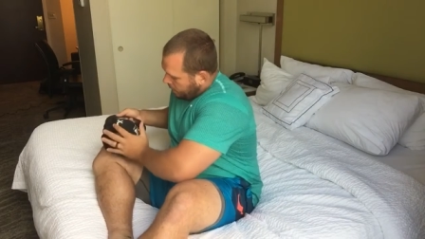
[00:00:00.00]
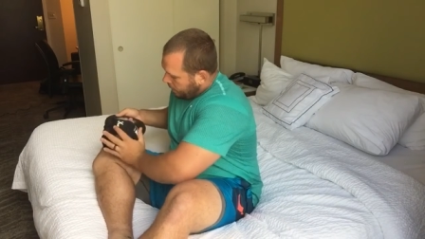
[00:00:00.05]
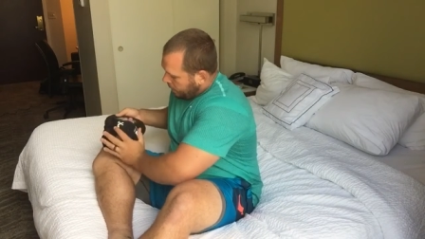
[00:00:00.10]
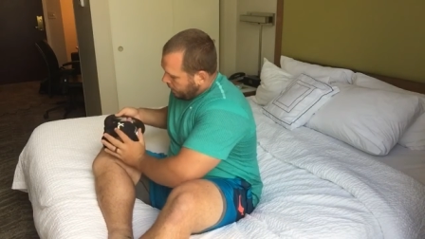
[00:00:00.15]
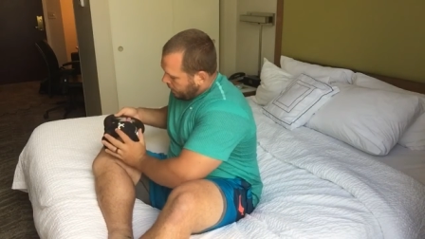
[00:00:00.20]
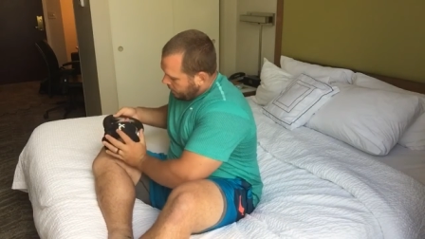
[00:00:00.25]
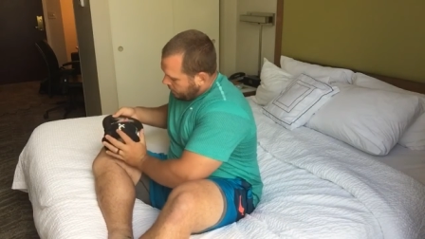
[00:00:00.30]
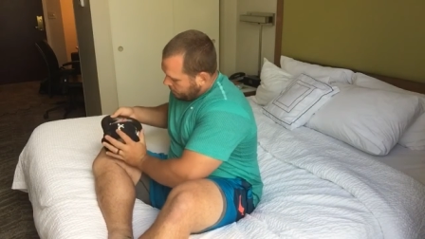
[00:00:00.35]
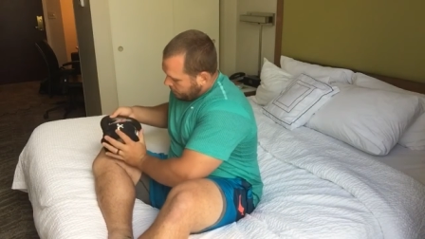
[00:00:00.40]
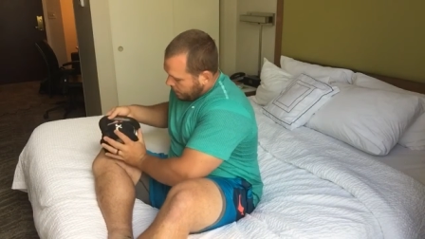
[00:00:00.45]
on the
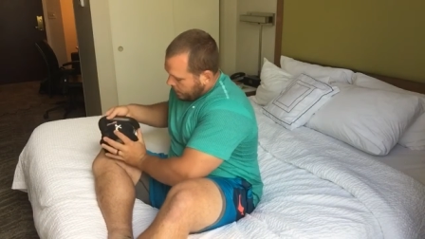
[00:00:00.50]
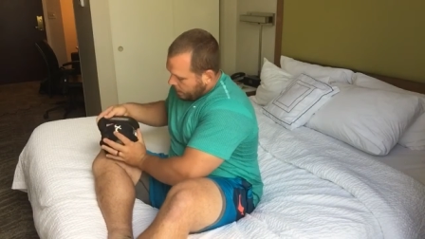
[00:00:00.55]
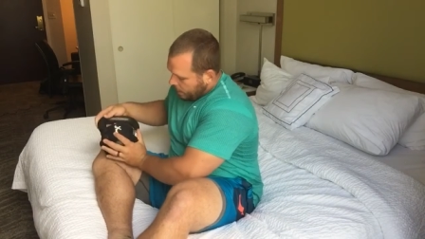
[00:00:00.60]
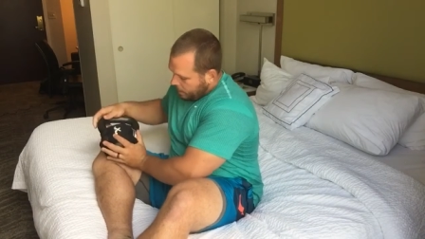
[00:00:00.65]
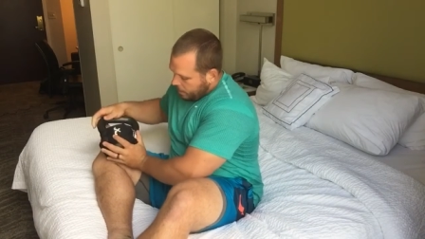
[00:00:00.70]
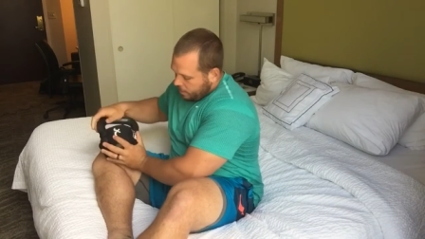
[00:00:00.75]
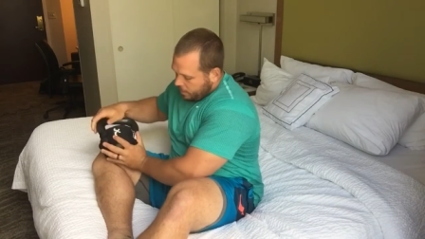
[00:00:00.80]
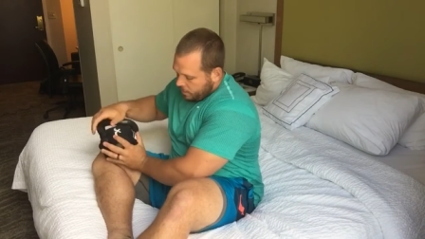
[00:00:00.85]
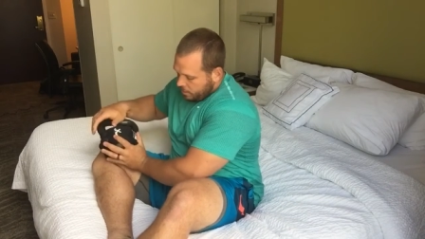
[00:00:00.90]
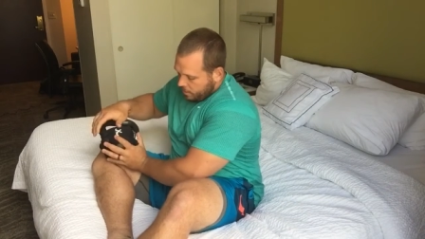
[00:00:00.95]

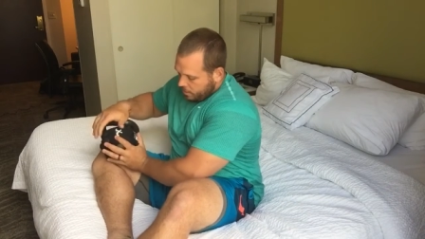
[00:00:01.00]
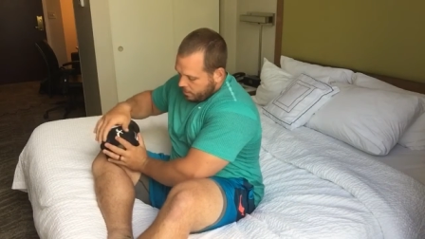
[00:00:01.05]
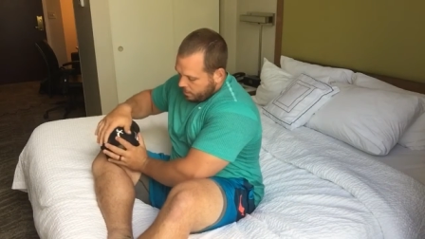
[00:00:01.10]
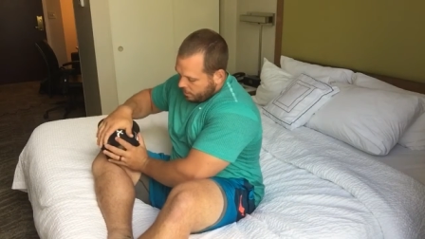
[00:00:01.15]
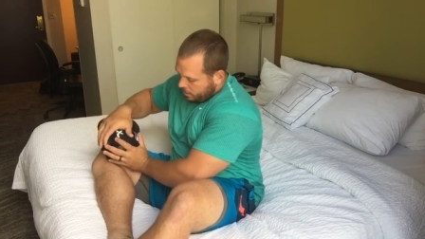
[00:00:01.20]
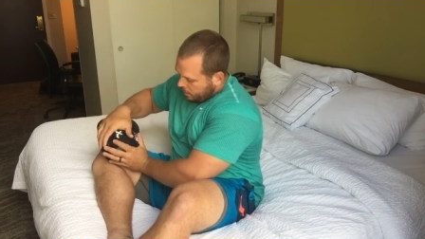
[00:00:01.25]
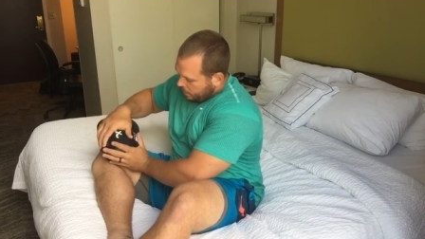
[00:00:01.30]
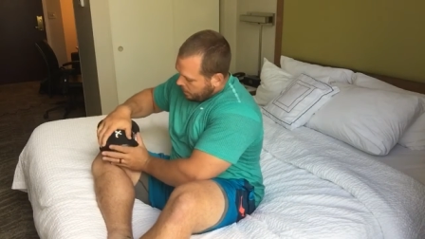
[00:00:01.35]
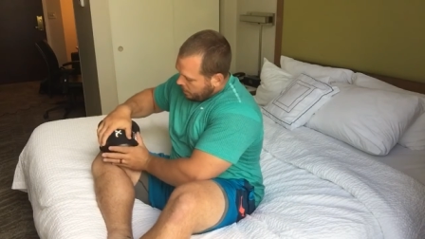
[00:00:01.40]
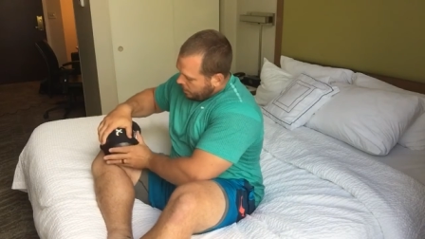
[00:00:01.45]
inside,
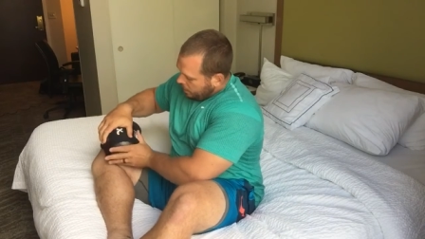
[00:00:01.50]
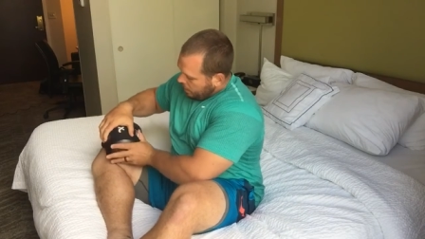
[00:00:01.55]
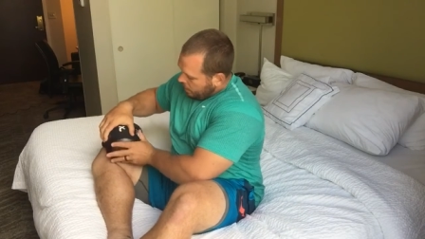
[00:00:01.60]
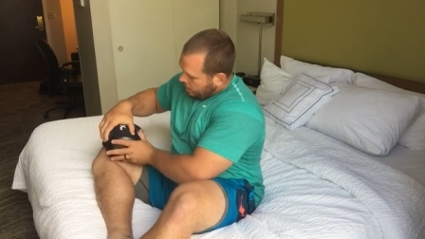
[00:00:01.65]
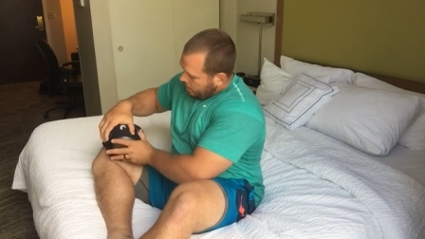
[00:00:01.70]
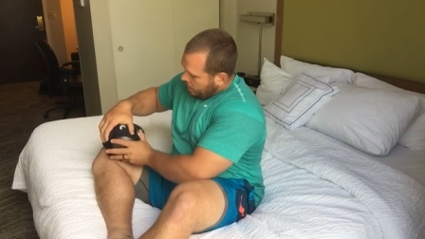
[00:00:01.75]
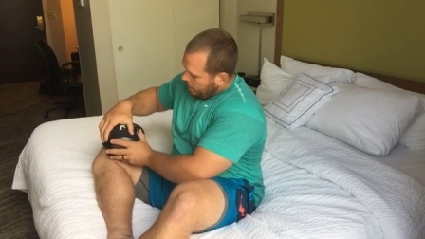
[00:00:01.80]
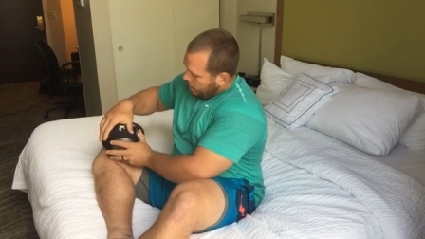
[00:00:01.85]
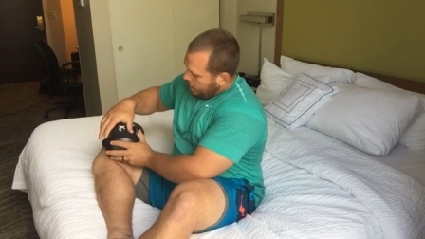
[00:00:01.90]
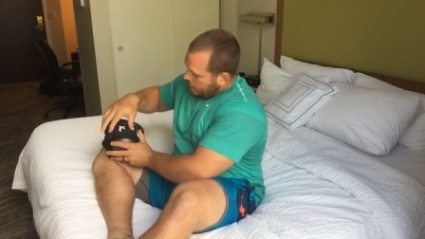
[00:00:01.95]

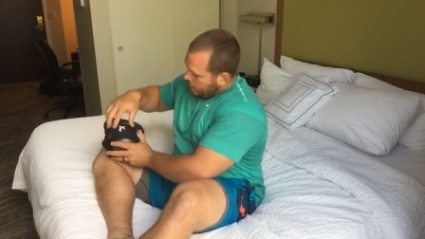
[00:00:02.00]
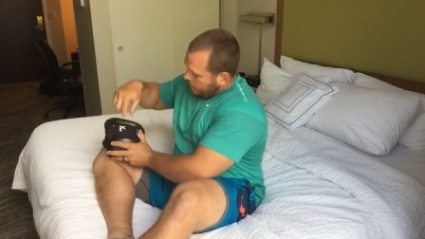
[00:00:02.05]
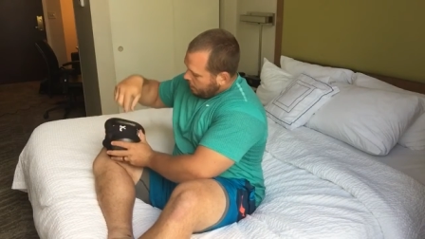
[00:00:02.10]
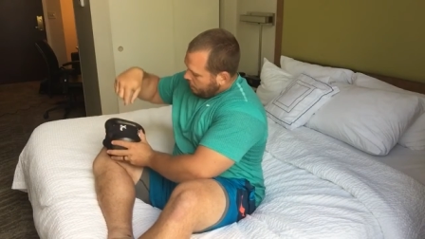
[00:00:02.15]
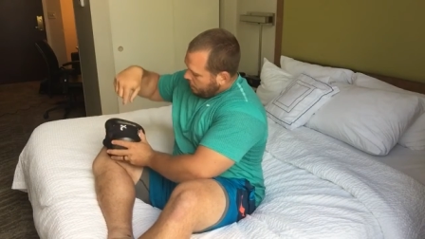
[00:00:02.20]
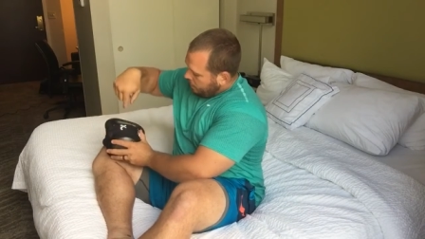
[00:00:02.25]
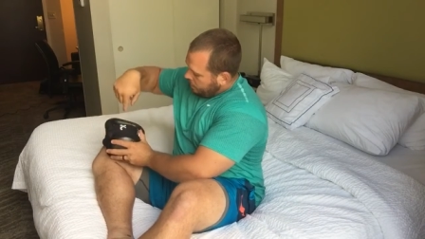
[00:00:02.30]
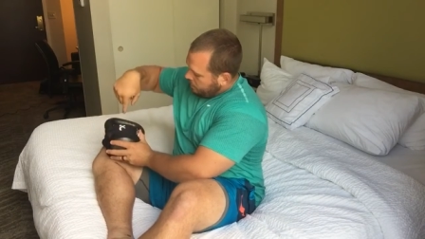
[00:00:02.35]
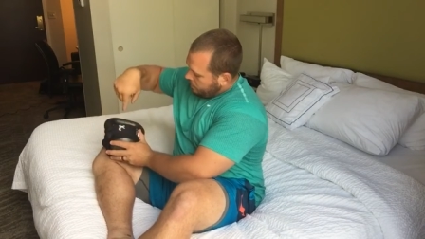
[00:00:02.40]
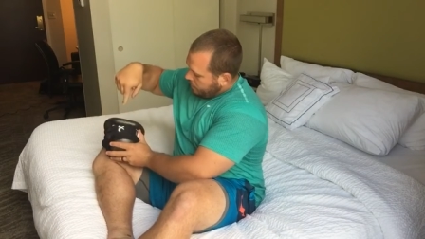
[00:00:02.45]
it not
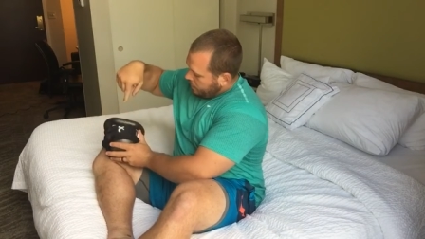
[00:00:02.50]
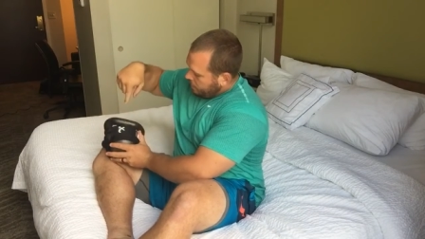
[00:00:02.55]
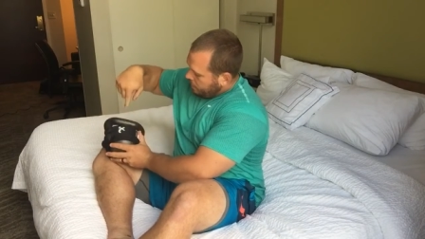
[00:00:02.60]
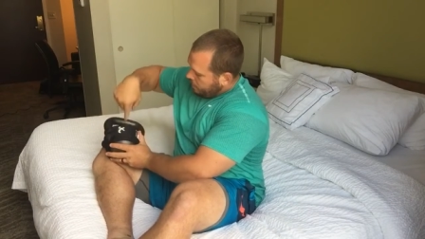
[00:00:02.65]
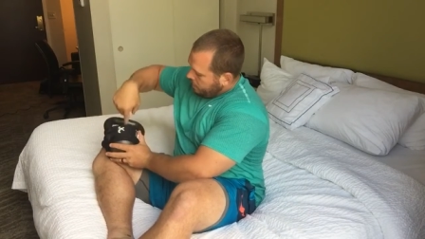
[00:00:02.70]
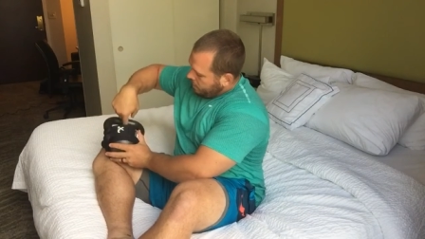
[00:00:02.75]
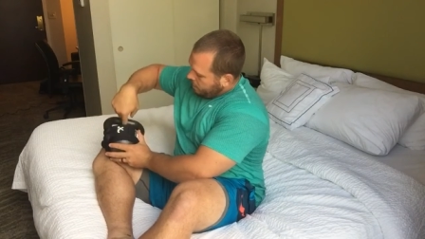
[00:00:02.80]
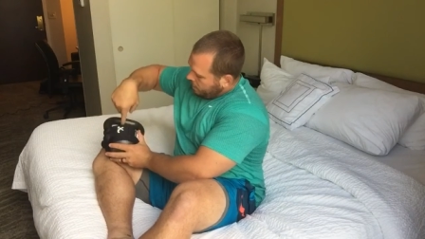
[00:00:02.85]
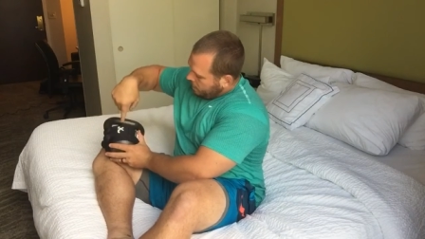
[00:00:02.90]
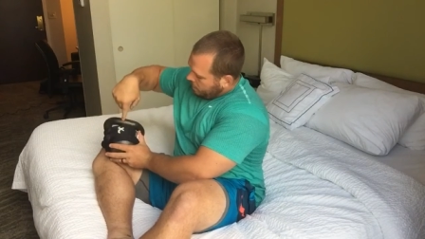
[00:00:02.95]
only
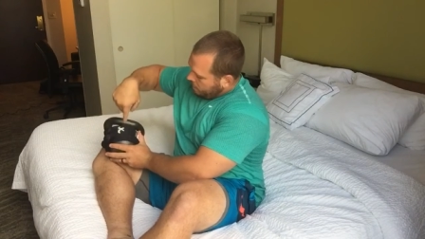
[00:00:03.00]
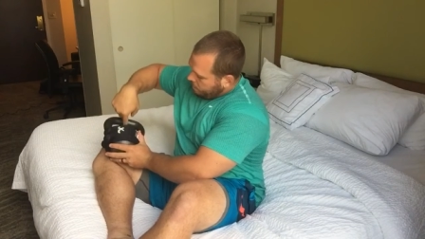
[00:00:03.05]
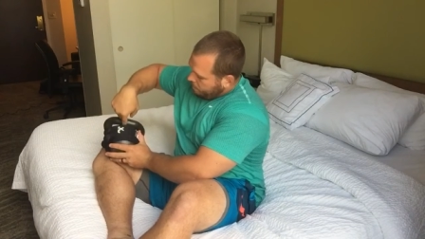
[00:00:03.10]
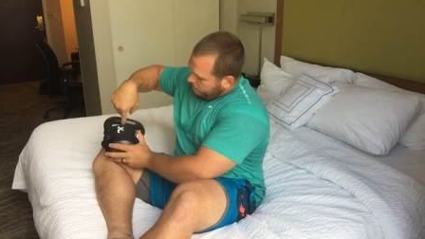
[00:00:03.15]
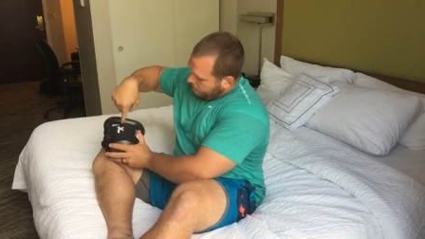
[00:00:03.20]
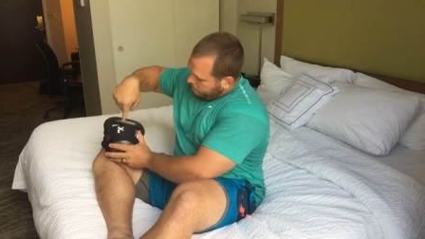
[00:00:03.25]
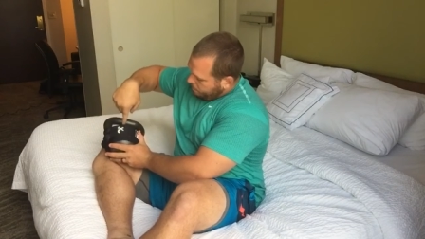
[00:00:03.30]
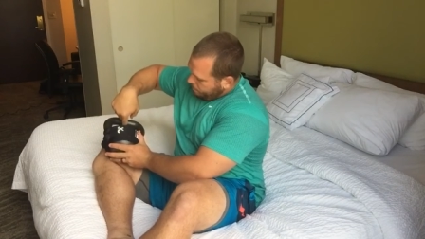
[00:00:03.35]
triggers or er,